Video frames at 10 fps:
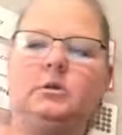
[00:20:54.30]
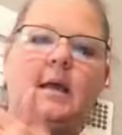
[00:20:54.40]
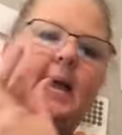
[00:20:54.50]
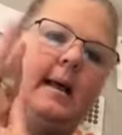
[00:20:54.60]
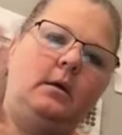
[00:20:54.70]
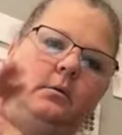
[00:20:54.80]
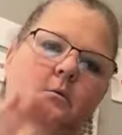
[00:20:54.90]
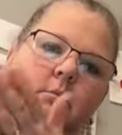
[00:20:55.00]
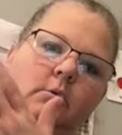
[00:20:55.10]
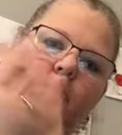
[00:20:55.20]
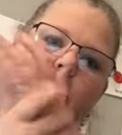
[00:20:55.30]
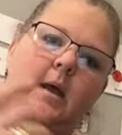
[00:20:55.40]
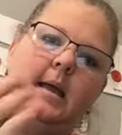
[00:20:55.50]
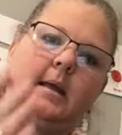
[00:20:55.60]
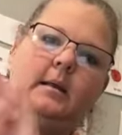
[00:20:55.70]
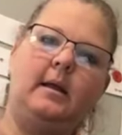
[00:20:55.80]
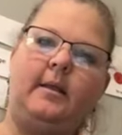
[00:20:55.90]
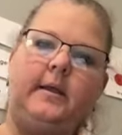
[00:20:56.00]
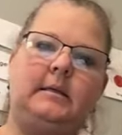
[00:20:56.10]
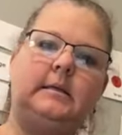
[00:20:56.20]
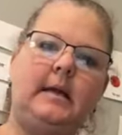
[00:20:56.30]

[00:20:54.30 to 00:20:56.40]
your towel, dry it, and then